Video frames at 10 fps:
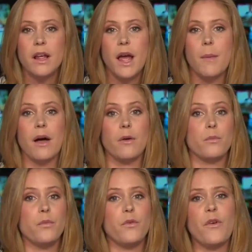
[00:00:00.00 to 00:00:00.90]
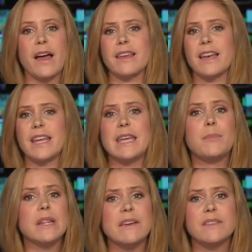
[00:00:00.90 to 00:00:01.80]
about the fact that he
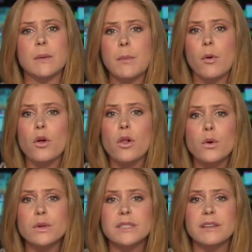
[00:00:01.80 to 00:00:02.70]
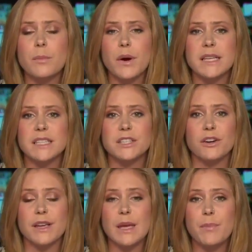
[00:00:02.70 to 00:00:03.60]
believes that people close to the president are
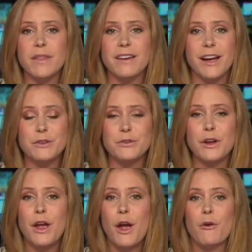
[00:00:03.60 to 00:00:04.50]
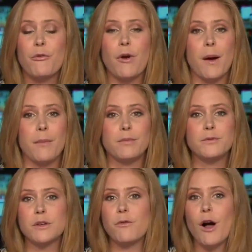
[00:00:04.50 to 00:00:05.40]
keeping the country from
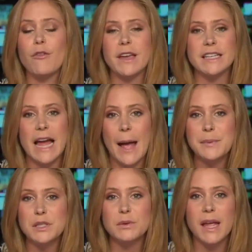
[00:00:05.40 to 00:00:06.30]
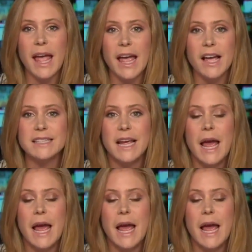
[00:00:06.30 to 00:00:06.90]
devolving into absolute chaos.